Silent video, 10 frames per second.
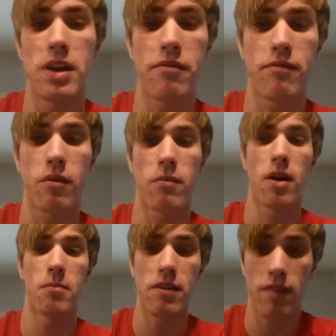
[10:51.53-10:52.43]
b4,
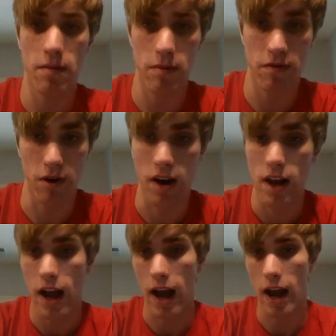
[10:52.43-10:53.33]
b5, b4.
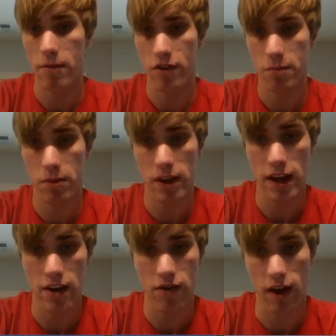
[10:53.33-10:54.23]
I've just
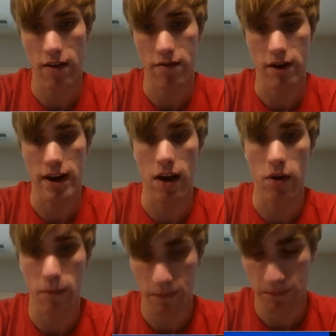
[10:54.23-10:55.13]
play h5 right now.